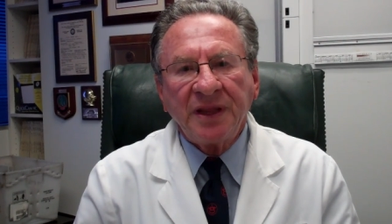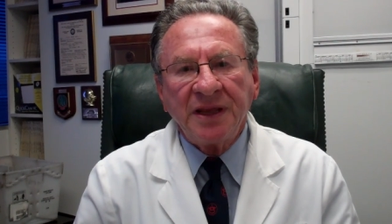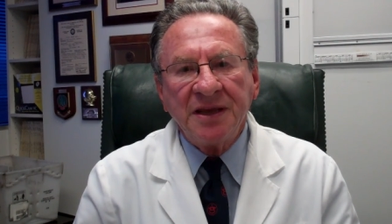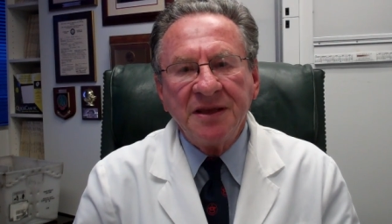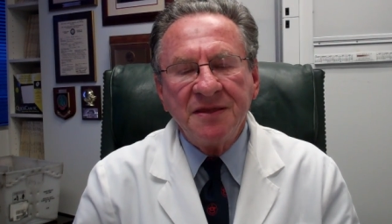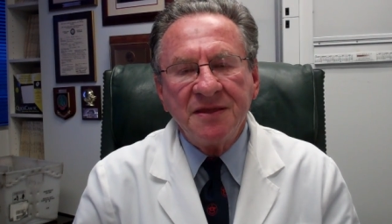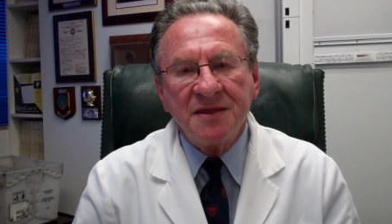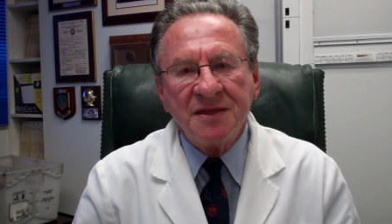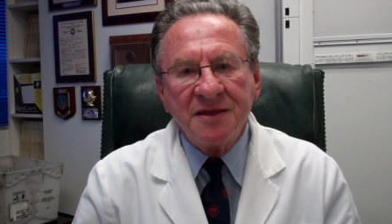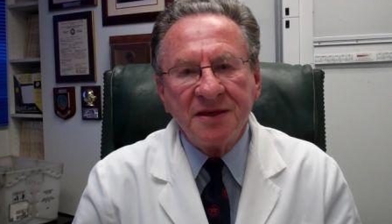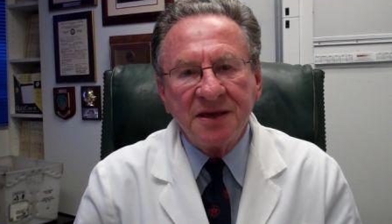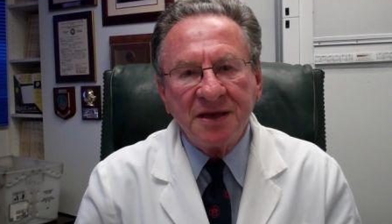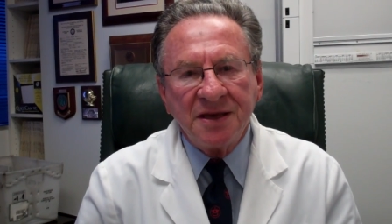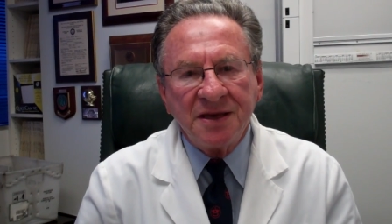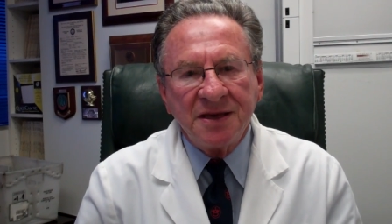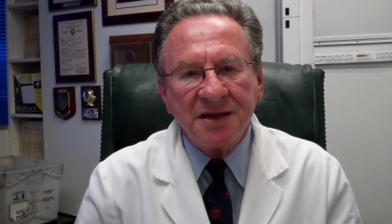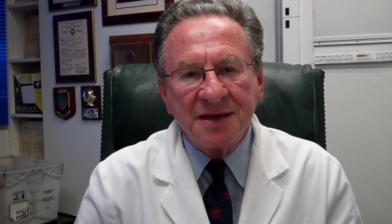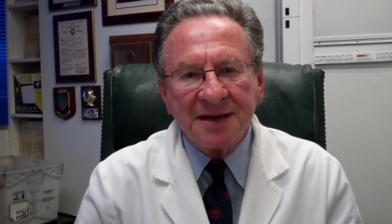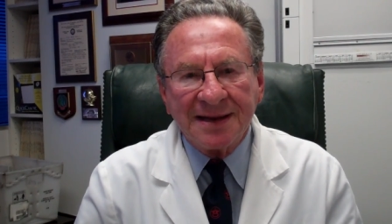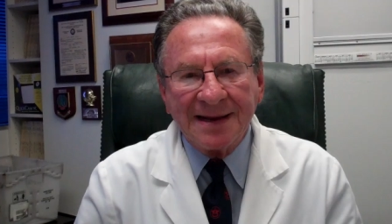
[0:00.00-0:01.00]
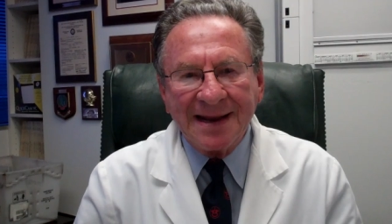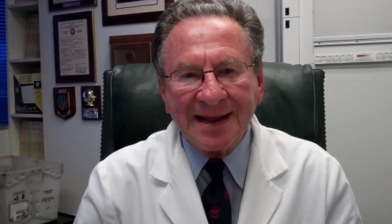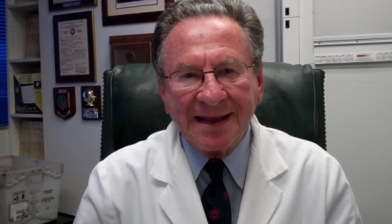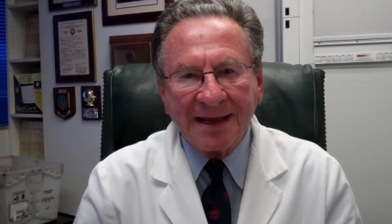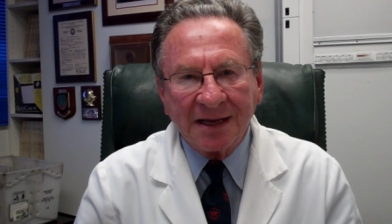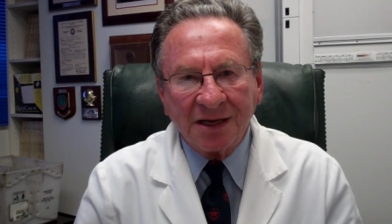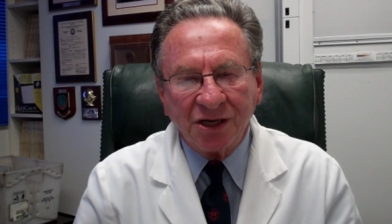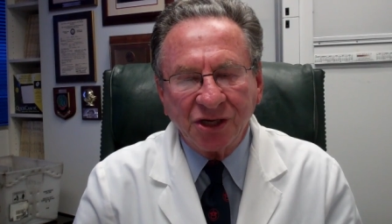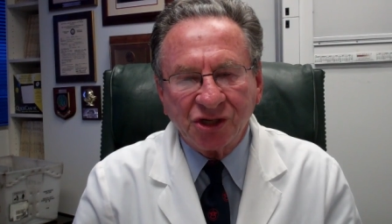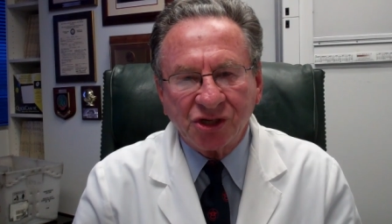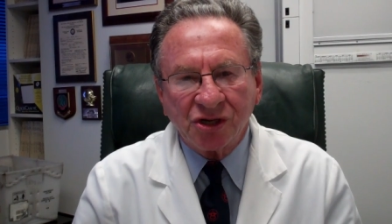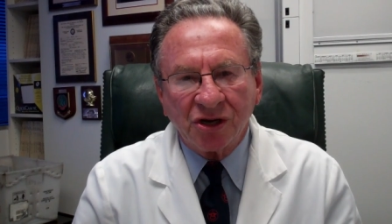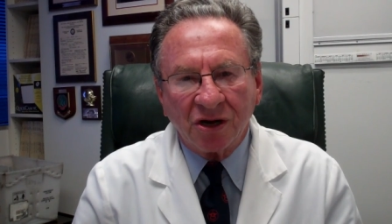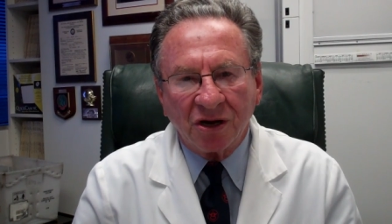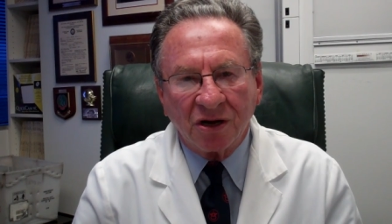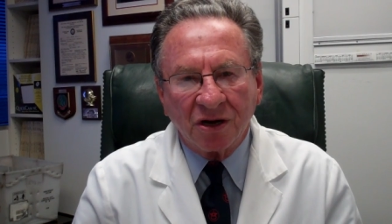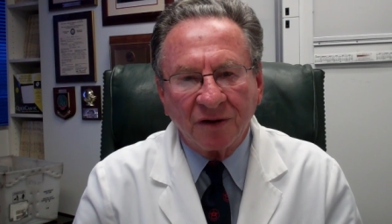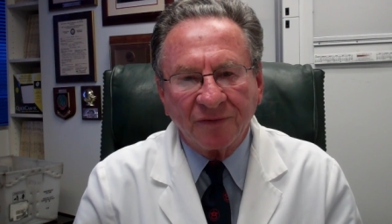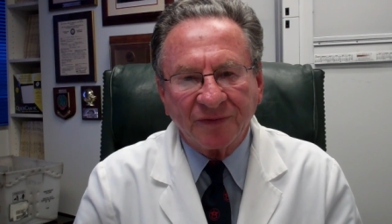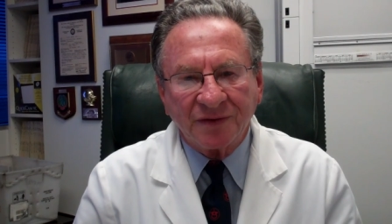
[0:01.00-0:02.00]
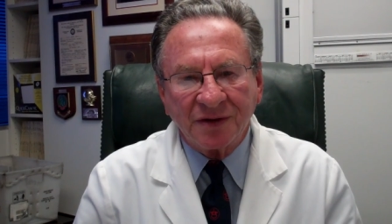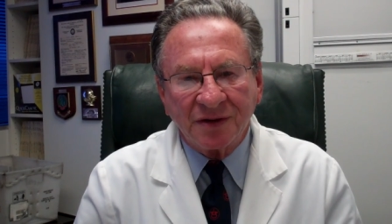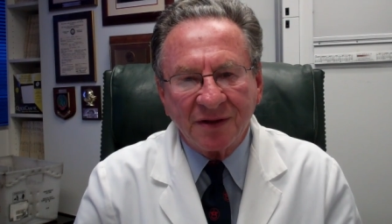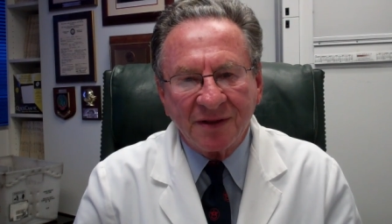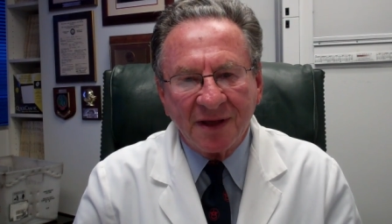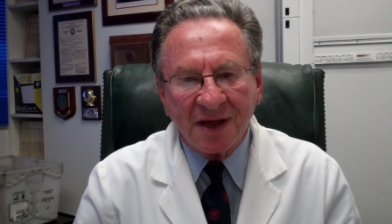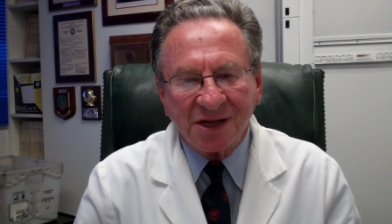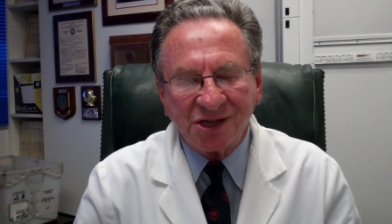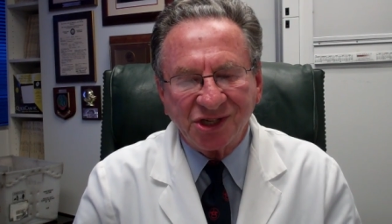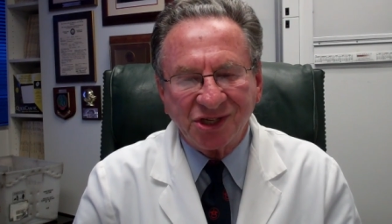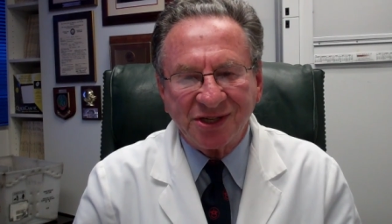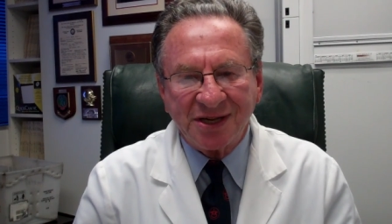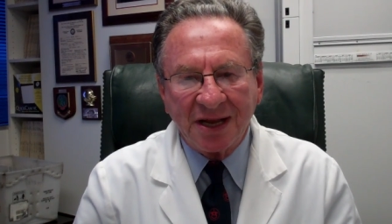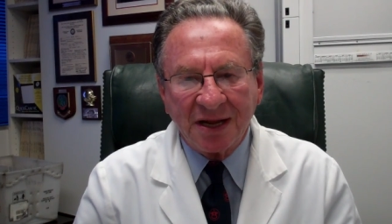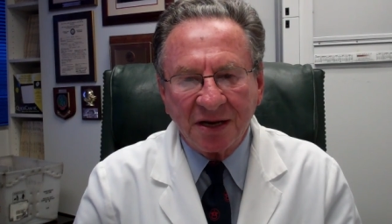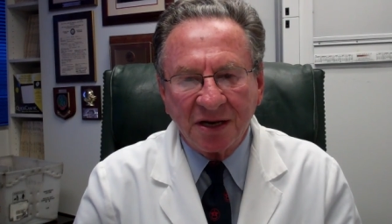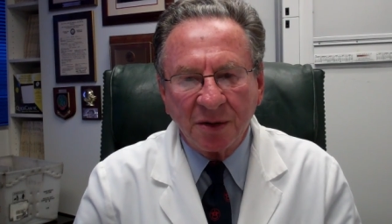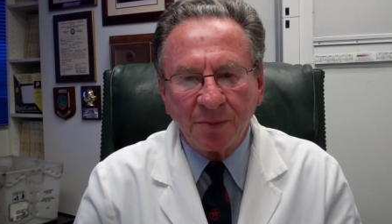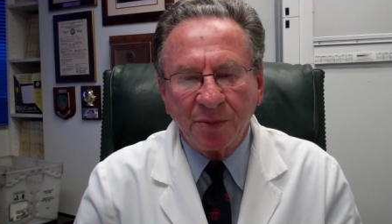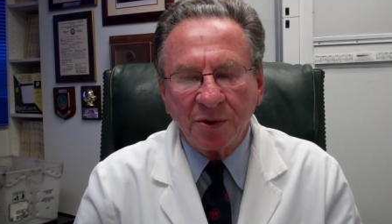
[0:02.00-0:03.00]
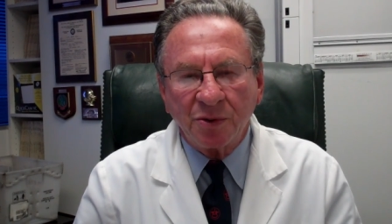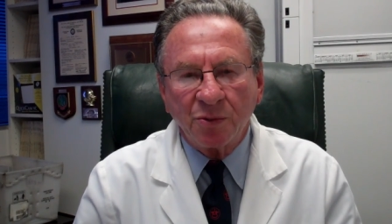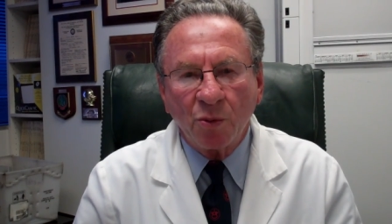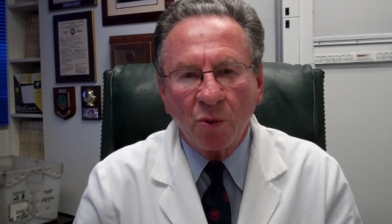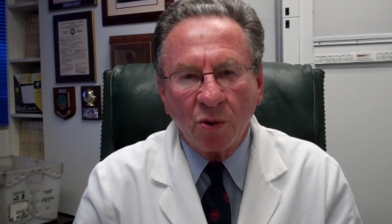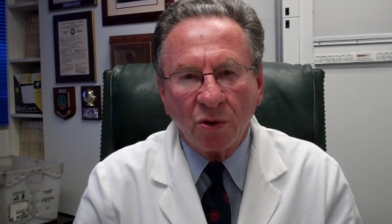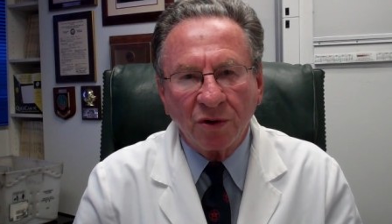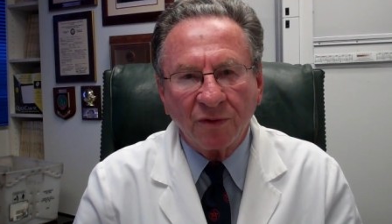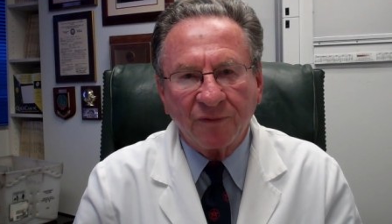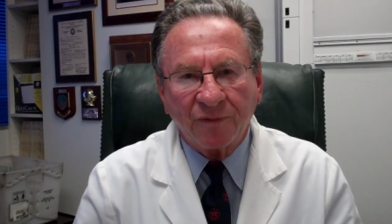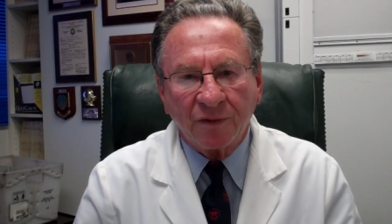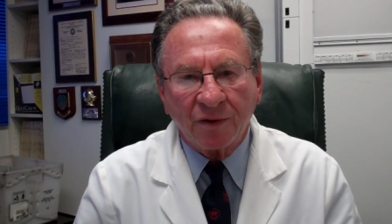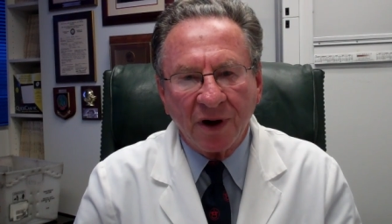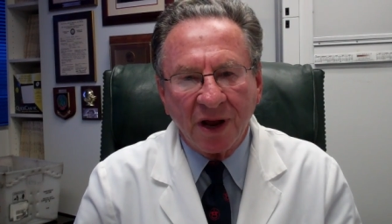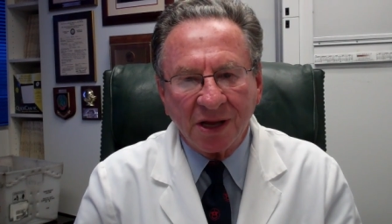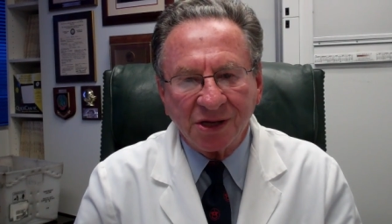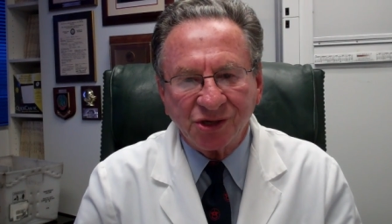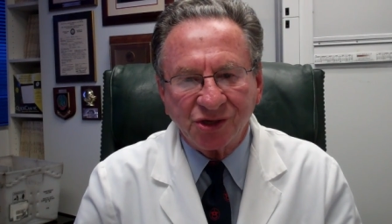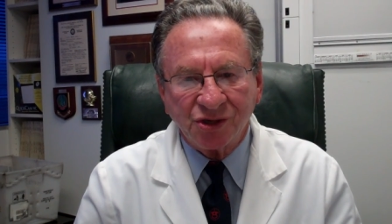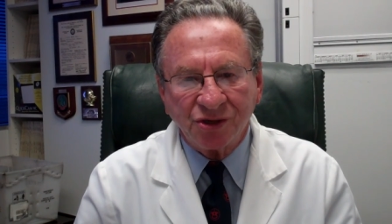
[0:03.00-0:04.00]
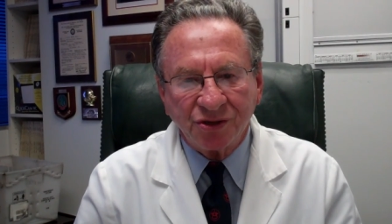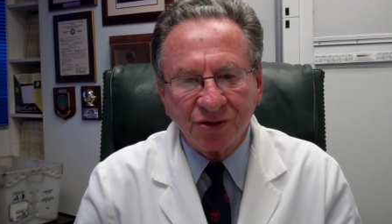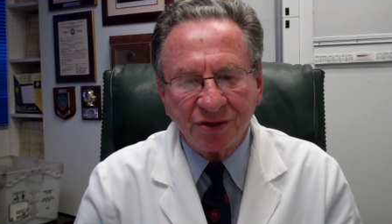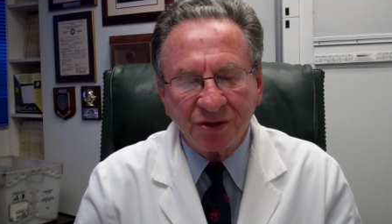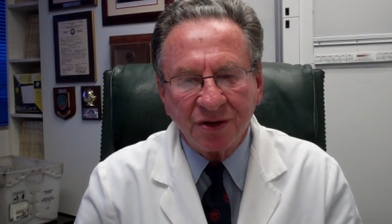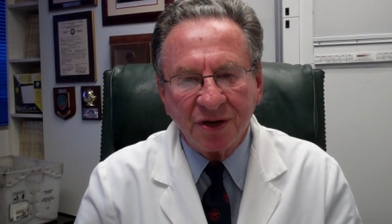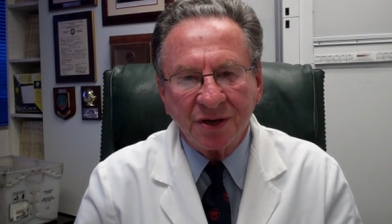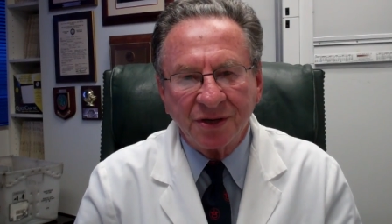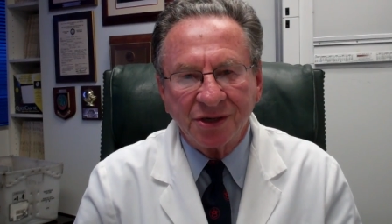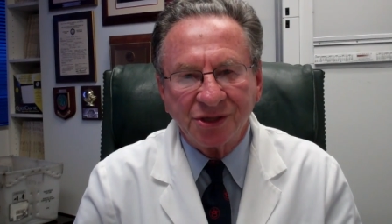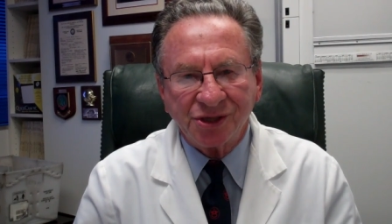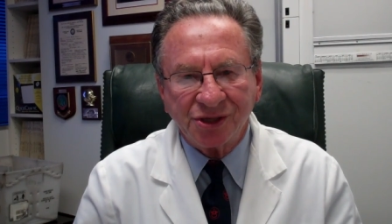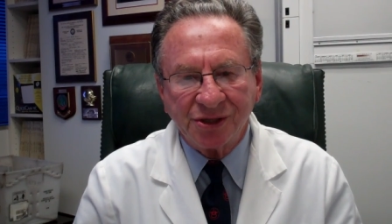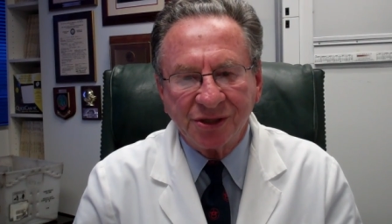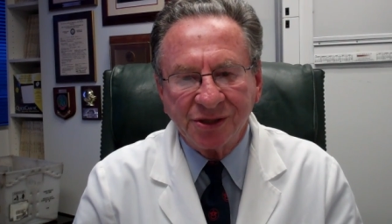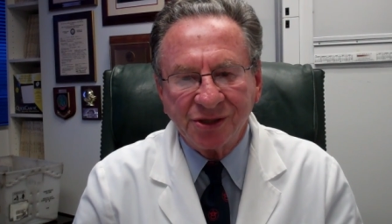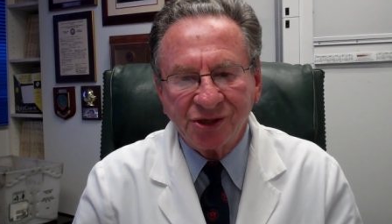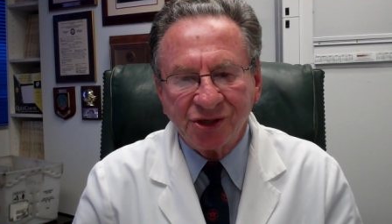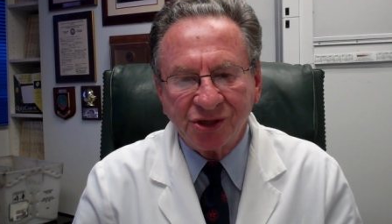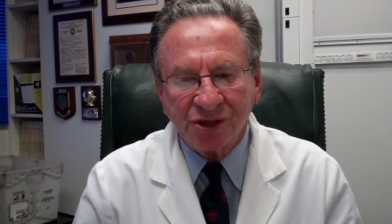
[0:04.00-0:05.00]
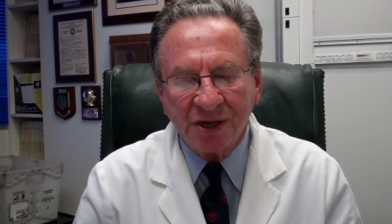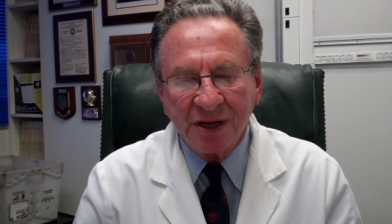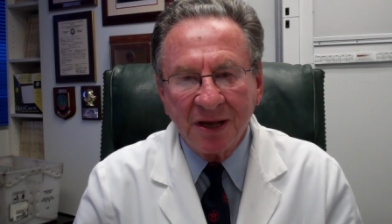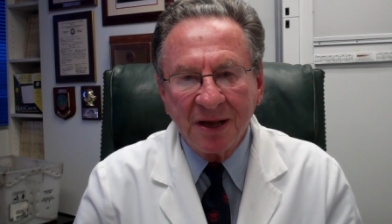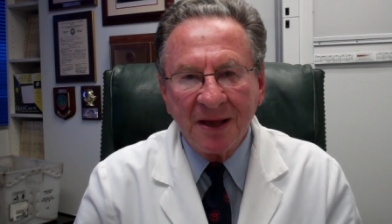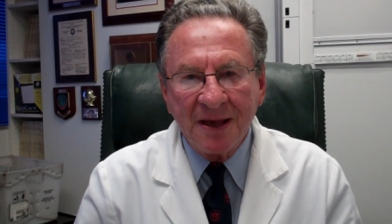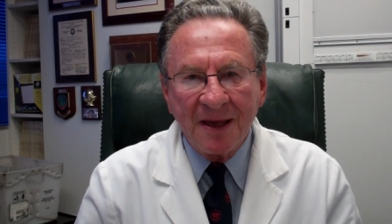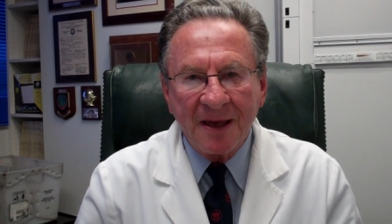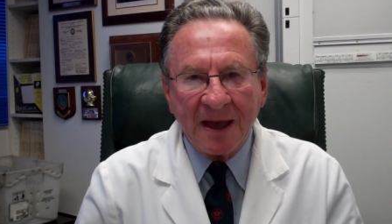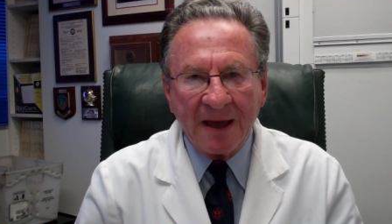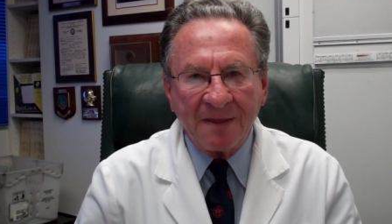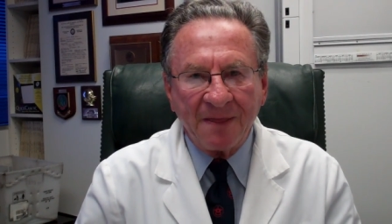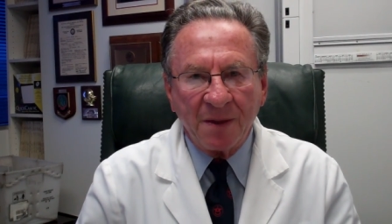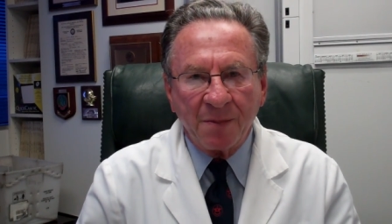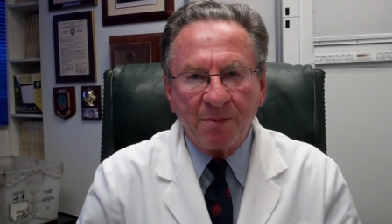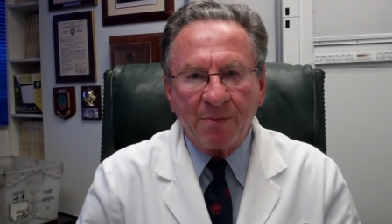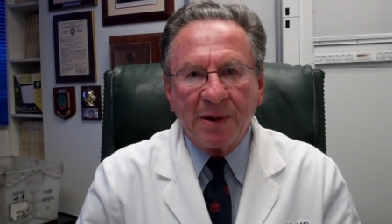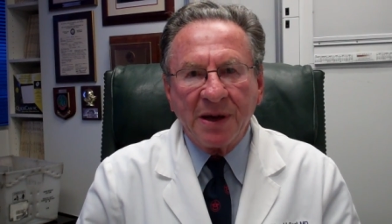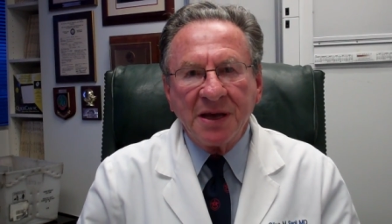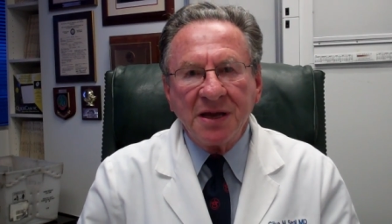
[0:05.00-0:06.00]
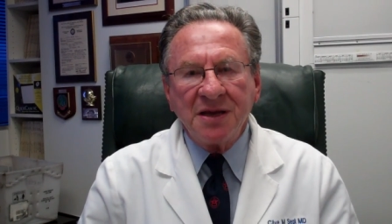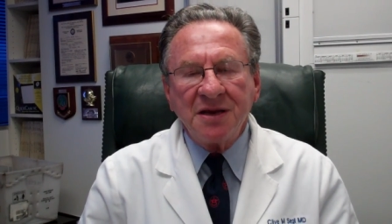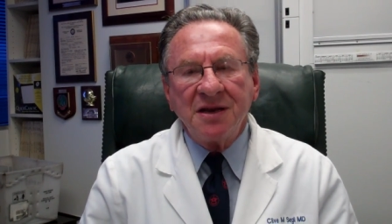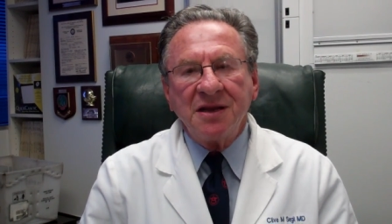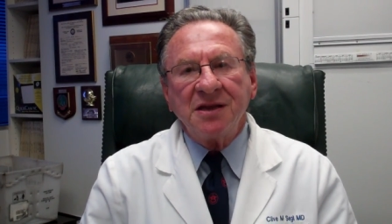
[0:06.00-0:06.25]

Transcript: in the legs after they stand up and walk for a certain distance and the pain